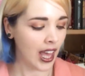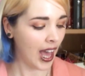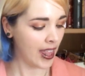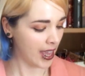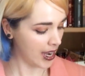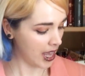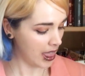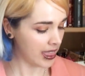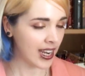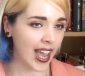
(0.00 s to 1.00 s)
and then
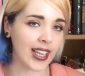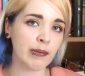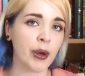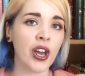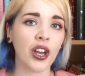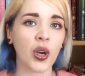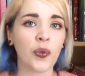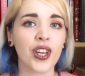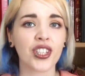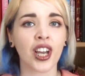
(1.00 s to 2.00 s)
the next book
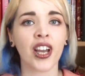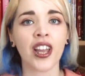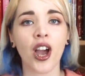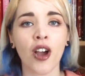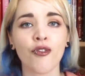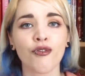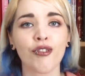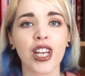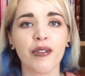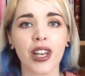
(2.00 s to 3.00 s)
which I have
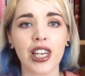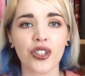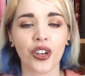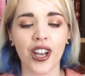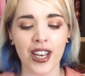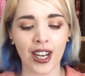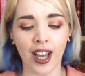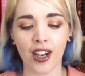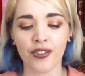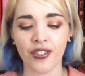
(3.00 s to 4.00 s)
really really enjoyed it
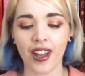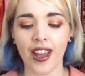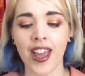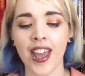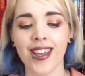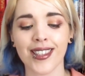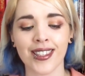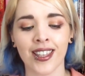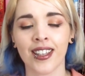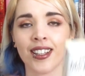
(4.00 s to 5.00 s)
love is